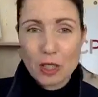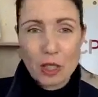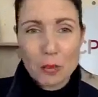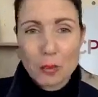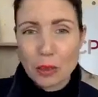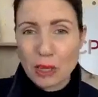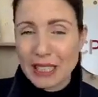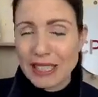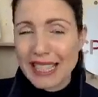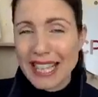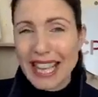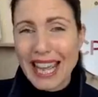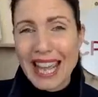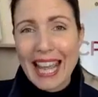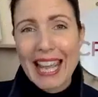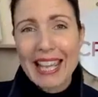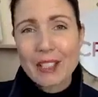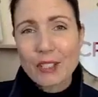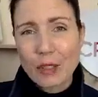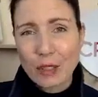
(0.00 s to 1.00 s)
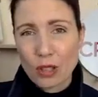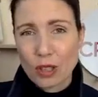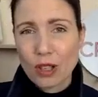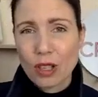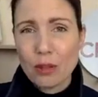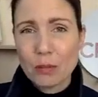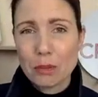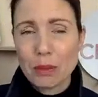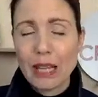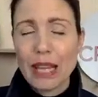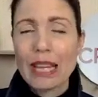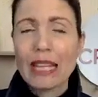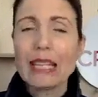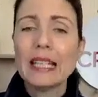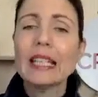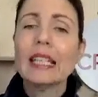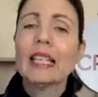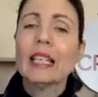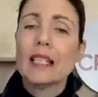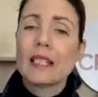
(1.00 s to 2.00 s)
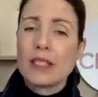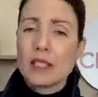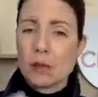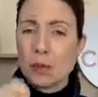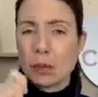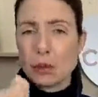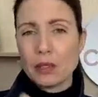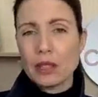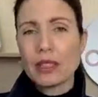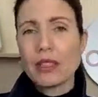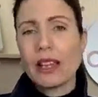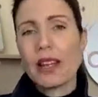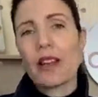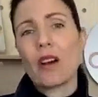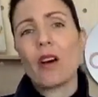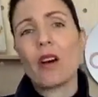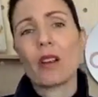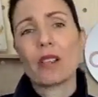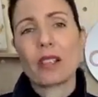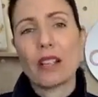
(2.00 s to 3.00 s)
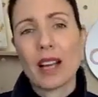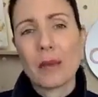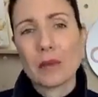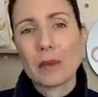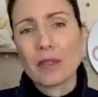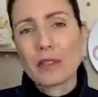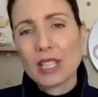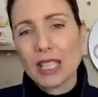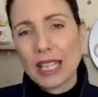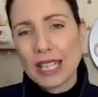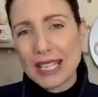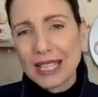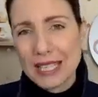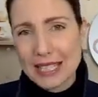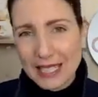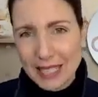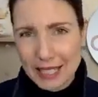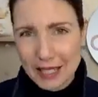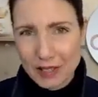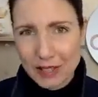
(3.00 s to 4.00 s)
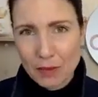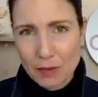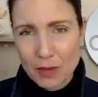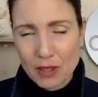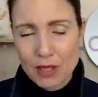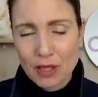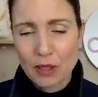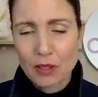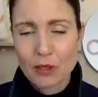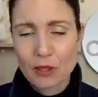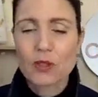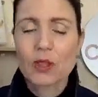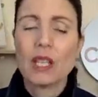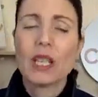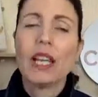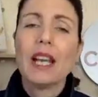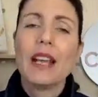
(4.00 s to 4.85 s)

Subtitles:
putting their hand on a hot plate, to pulling that hot cup of tea down themselves.